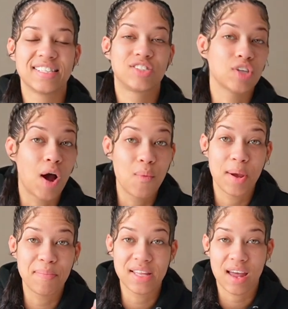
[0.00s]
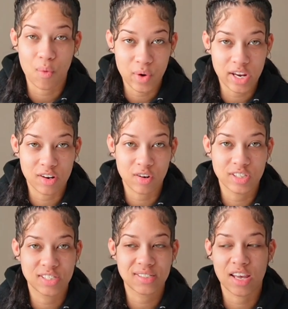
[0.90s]
so I wouldn't be like weird or
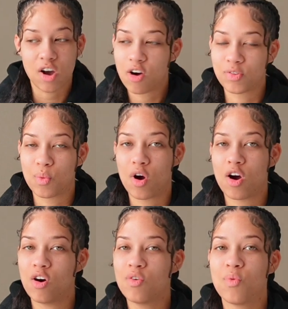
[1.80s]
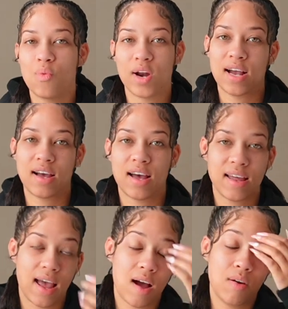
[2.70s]
just like off the wall when I got
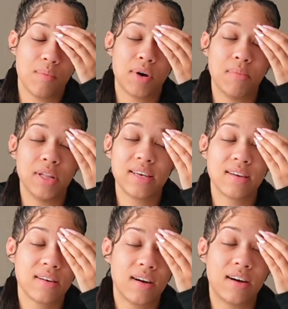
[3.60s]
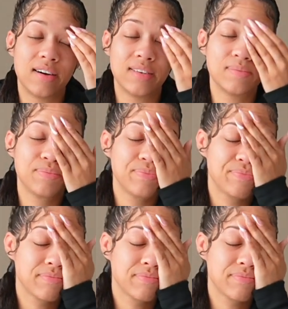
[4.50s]
out in public. Um,